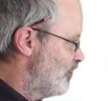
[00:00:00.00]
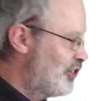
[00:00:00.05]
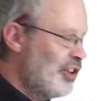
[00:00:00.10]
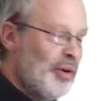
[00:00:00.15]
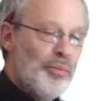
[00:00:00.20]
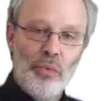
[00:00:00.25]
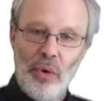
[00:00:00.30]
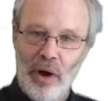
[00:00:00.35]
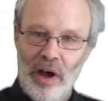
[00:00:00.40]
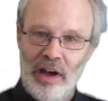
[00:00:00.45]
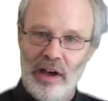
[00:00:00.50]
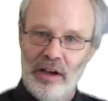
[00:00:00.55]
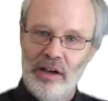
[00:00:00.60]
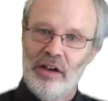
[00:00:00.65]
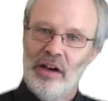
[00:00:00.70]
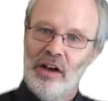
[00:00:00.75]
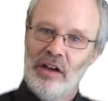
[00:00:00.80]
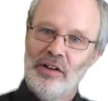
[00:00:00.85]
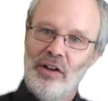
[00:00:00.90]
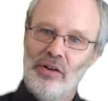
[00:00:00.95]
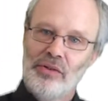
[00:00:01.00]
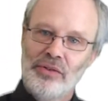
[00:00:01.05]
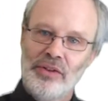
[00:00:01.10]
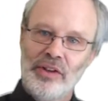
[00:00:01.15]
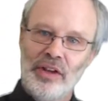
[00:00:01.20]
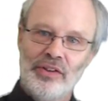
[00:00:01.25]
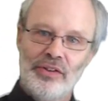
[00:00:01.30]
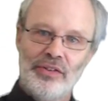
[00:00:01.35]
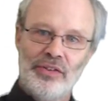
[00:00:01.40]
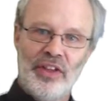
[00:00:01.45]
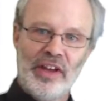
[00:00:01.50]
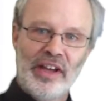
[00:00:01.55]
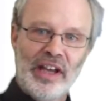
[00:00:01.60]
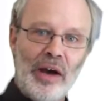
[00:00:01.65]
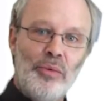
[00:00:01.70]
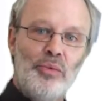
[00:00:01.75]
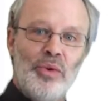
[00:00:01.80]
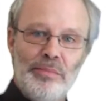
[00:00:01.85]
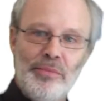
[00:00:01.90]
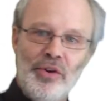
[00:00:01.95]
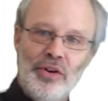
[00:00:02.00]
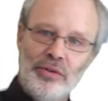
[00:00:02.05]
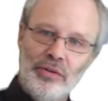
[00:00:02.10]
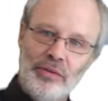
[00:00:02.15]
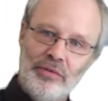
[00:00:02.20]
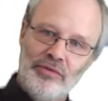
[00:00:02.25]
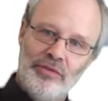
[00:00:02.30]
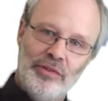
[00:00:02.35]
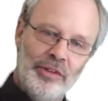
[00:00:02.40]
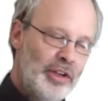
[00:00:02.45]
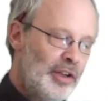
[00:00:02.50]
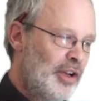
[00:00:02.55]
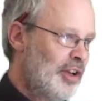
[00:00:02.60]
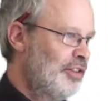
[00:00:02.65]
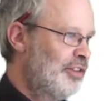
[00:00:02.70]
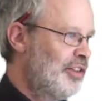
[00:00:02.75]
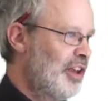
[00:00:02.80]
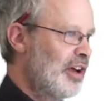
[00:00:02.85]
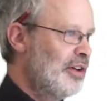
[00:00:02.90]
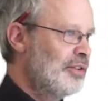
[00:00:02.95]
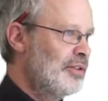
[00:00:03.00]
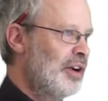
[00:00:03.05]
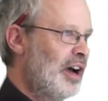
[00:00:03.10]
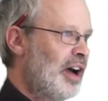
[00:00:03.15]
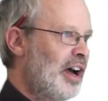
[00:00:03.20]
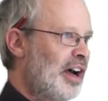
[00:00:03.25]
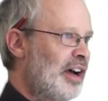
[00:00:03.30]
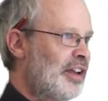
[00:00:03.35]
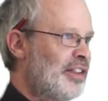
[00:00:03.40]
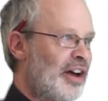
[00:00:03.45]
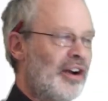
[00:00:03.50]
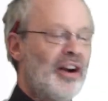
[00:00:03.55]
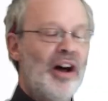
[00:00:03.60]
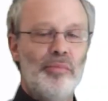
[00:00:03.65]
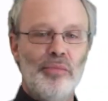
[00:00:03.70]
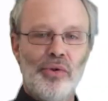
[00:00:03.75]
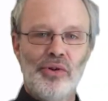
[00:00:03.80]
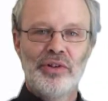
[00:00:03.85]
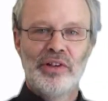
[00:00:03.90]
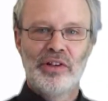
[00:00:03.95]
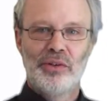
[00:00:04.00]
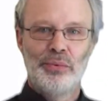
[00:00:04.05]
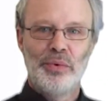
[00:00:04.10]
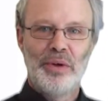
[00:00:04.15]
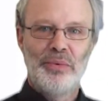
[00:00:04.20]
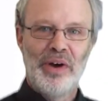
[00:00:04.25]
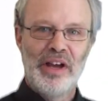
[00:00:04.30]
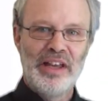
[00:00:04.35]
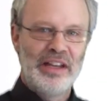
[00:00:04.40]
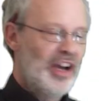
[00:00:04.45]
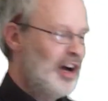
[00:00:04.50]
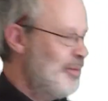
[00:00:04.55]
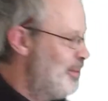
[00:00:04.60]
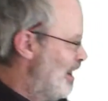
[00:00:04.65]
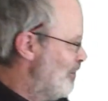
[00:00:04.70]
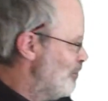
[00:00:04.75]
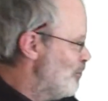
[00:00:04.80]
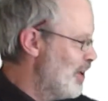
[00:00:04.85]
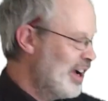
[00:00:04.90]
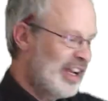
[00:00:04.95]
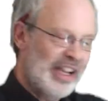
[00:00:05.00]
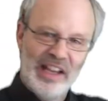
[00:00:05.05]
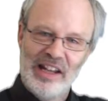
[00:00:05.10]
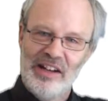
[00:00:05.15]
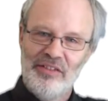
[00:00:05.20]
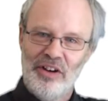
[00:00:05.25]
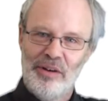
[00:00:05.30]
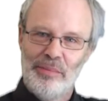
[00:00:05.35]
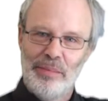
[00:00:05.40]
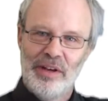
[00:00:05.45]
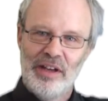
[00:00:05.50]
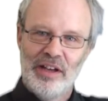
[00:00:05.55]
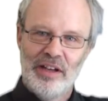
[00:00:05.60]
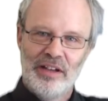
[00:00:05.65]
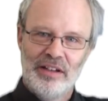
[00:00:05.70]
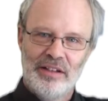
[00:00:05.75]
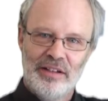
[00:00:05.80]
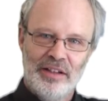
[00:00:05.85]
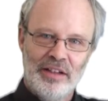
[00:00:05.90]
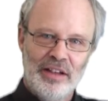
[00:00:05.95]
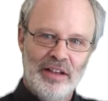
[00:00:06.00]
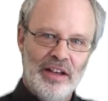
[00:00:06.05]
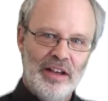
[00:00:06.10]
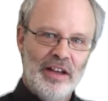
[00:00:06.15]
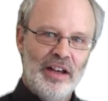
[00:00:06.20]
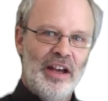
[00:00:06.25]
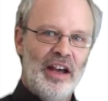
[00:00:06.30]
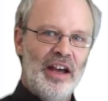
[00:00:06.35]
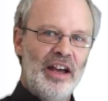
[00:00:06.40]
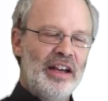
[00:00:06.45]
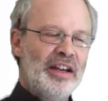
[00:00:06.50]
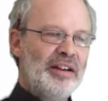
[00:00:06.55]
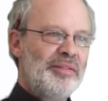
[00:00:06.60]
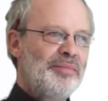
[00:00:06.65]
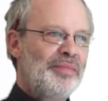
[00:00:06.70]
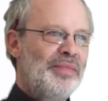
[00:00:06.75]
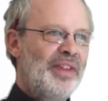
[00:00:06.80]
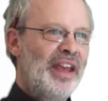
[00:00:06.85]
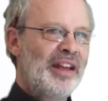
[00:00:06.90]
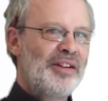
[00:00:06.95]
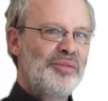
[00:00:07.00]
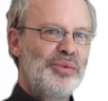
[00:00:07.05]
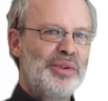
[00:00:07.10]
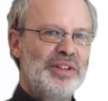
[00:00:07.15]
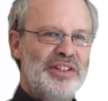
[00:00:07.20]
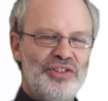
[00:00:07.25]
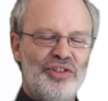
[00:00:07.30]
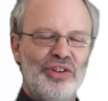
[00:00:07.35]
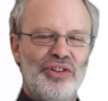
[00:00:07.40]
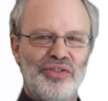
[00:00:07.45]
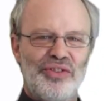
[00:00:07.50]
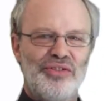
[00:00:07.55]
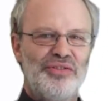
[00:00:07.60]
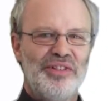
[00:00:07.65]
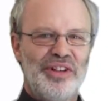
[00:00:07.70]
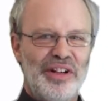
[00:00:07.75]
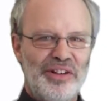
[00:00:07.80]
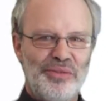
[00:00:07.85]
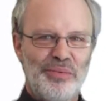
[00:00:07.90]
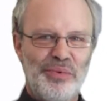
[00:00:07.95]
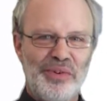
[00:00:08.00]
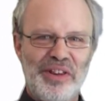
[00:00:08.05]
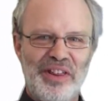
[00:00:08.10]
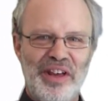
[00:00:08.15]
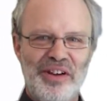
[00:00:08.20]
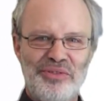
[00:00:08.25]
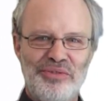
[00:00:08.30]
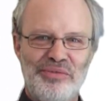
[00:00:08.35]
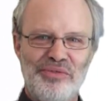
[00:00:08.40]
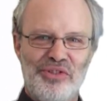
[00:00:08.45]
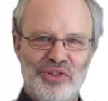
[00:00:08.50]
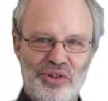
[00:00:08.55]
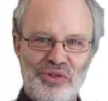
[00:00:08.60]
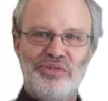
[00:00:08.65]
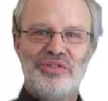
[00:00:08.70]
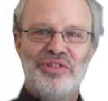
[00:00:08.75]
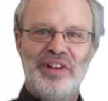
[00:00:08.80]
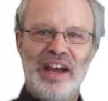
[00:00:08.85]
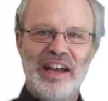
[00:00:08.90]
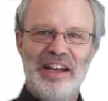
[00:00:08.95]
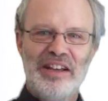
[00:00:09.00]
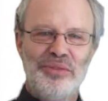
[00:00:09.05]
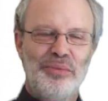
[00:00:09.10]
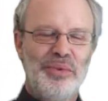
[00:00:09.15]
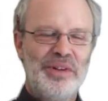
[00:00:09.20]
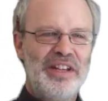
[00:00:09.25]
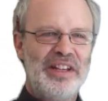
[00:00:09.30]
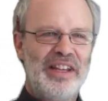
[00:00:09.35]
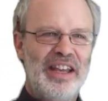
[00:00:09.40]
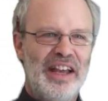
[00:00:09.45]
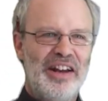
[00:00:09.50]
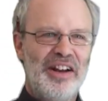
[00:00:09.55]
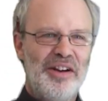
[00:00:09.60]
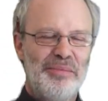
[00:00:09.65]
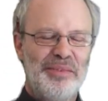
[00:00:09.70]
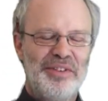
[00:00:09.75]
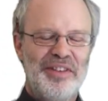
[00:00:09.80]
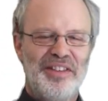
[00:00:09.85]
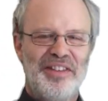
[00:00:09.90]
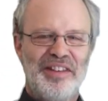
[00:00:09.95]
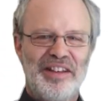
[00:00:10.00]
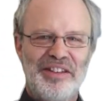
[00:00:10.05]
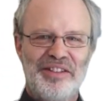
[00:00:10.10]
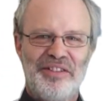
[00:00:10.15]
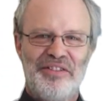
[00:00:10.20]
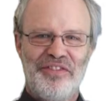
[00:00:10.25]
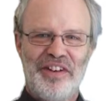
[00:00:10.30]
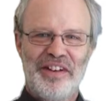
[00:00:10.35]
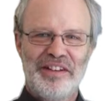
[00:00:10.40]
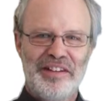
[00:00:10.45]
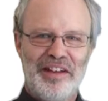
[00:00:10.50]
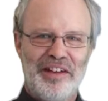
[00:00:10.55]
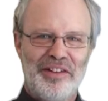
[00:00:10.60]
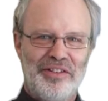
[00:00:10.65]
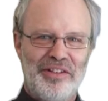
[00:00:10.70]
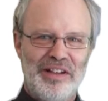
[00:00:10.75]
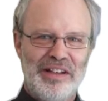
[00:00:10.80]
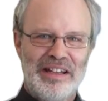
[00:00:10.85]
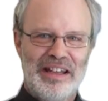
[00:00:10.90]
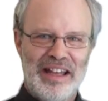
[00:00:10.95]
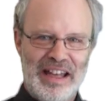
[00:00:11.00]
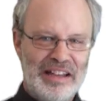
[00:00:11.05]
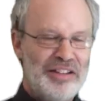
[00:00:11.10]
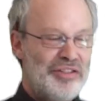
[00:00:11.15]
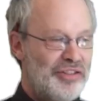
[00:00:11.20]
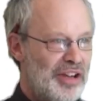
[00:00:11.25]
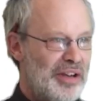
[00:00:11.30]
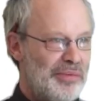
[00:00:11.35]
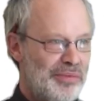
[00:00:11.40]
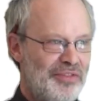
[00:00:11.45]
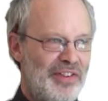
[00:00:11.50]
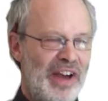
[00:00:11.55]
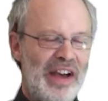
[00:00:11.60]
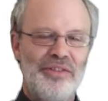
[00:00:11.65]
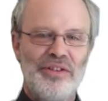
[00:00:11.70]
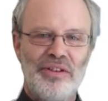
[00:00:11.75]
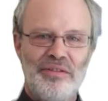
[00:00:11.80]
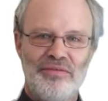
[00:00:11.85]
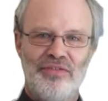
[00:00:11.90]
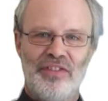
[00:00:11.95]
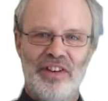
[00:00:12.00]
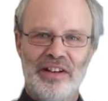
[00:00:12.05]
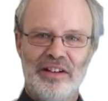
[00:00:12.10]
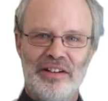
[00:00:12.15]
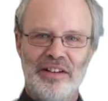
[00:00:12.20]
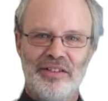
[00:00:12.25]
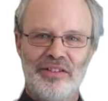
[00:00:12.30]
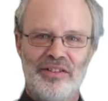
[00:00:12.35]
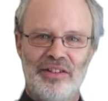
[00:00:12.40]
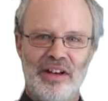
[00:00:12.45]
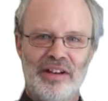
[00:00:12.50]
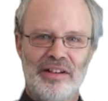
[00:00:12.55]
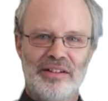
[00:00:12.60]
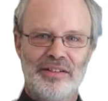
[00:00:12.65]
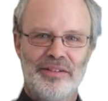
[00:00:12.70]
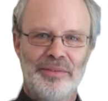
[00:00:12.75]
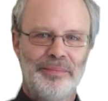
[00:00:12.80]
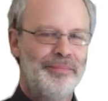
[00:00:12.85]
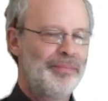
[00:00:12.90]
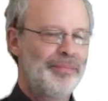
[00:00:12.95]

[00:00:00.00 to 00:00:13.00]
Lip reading: somewhere along this thing, and we move. So there are mornings we wake up and we're kind of up here, and we just, it's one of those good days when you get up and things are fantastic in terms of how you feel inside.